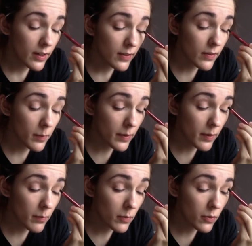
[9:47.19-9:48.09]
gives a
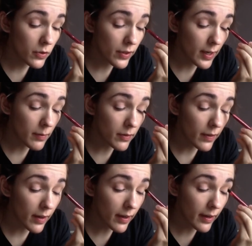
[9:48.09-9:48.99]
bit more shape to the
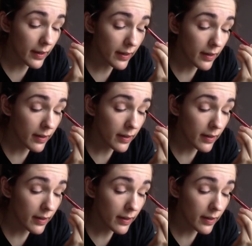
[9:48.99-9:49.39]
eye.